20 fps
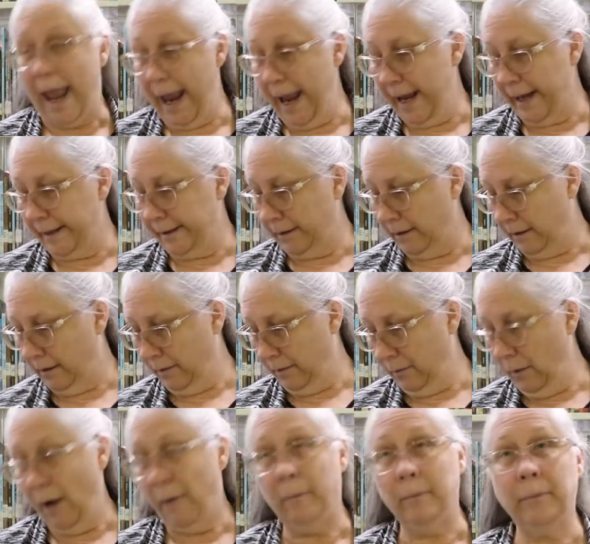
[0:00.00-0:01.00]
And,
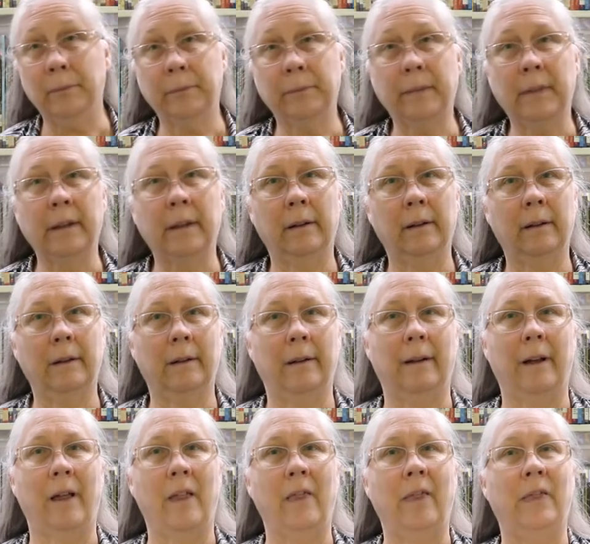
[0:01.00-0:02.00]
well,
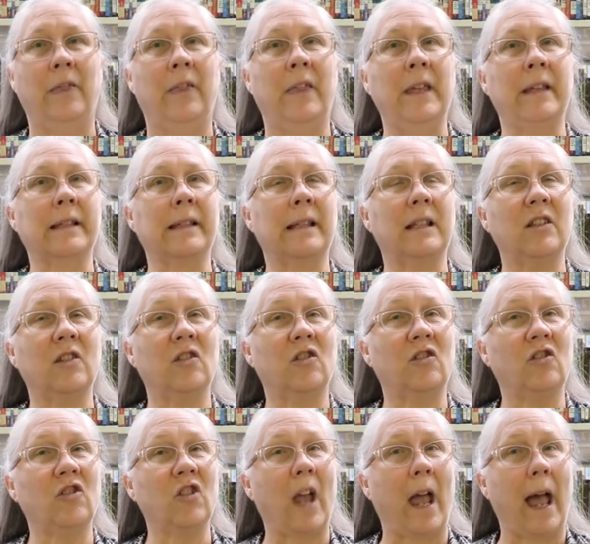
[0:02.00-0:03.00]
this
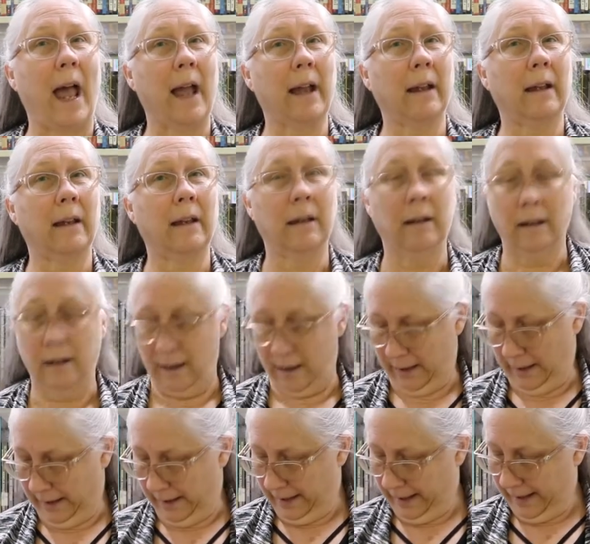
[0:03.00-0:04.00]
is Jack.
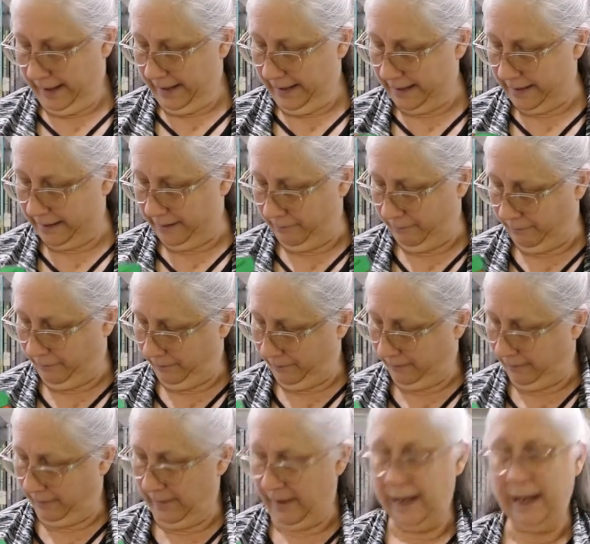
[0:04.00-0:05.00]
He's,
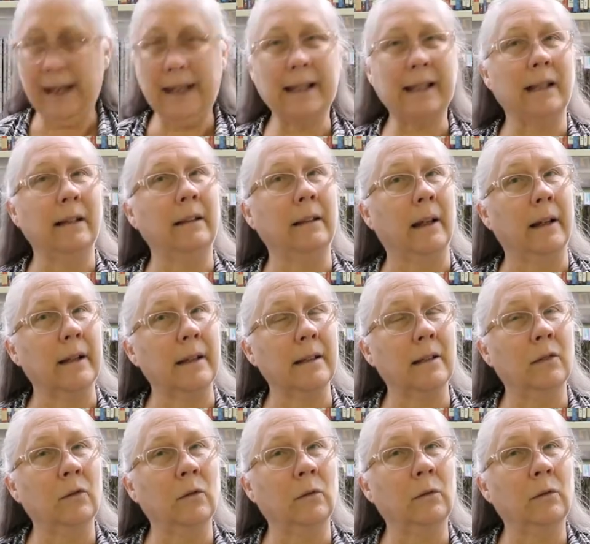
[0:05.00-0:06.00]
he's a
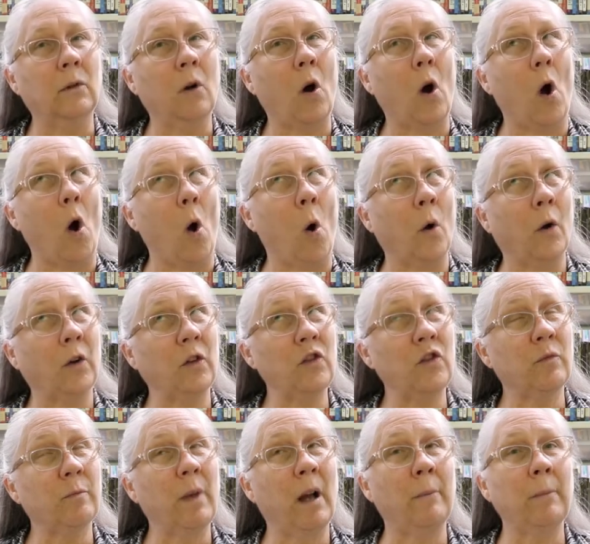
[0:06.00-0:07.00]
nice little
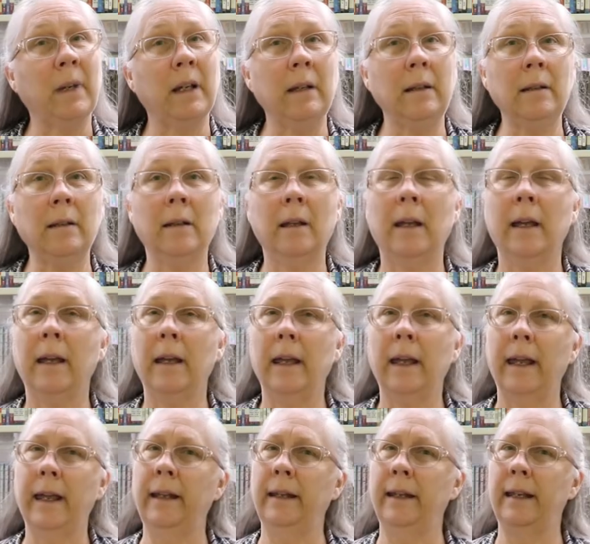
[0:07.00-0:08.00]
orange pumpkin,
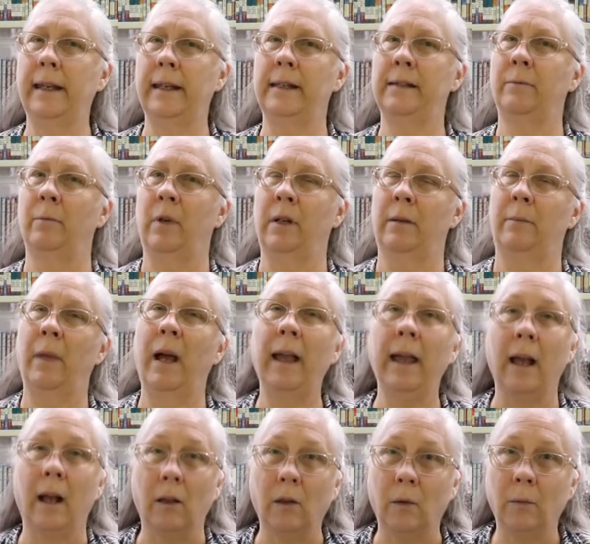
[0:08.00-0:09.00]
and he's one of my
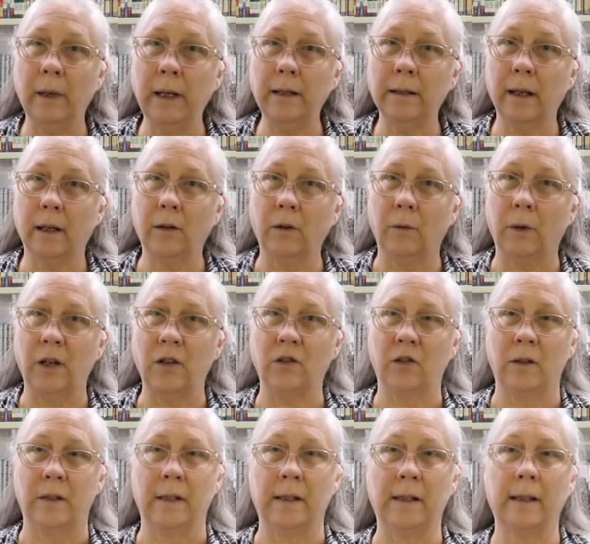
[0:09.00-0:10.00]
Halloween
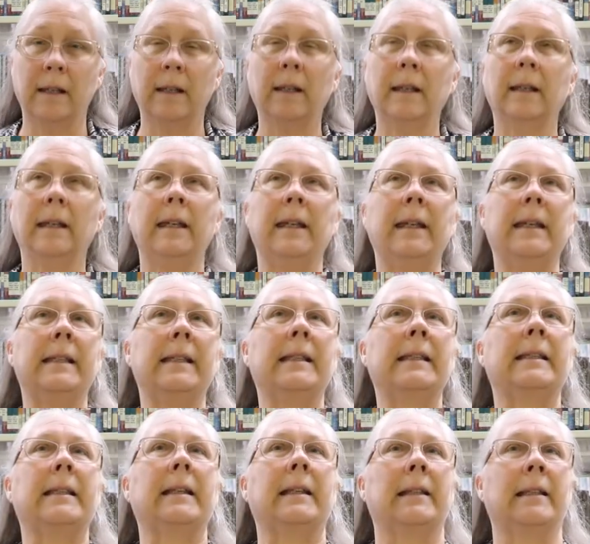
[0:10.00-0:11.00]
decorations. He
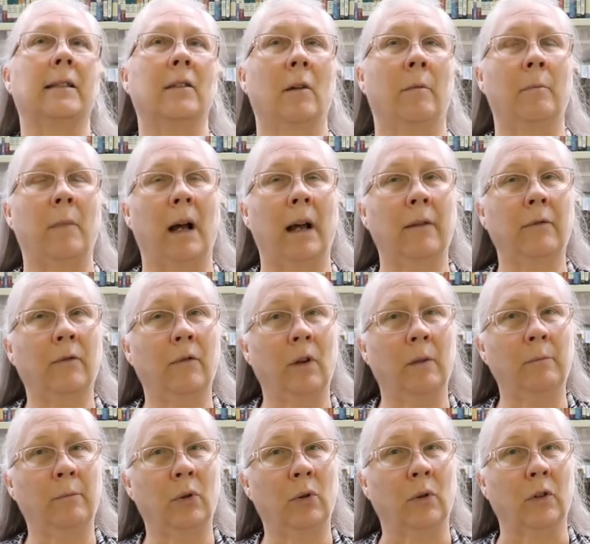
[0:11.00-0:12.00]
sits on my
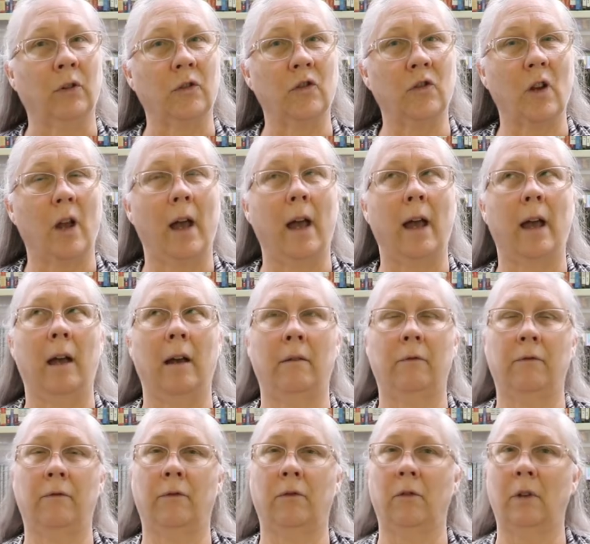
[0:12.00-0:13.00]
front porch
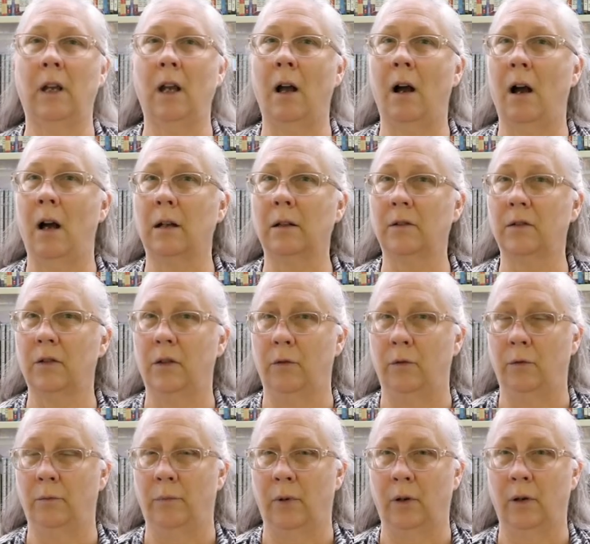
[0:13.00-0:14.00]
every
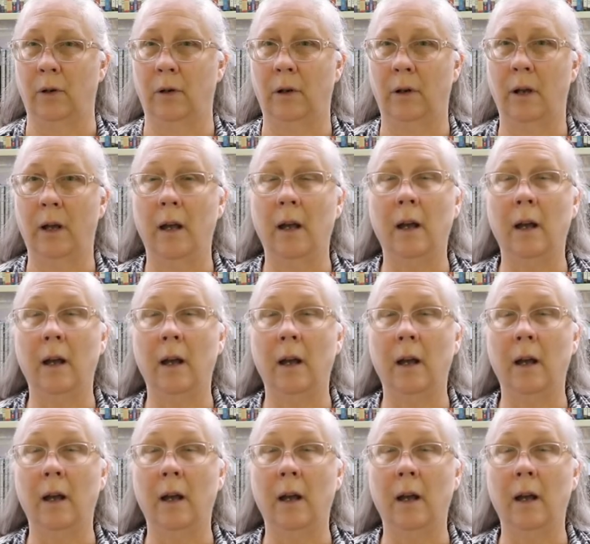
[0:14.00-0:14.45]
October.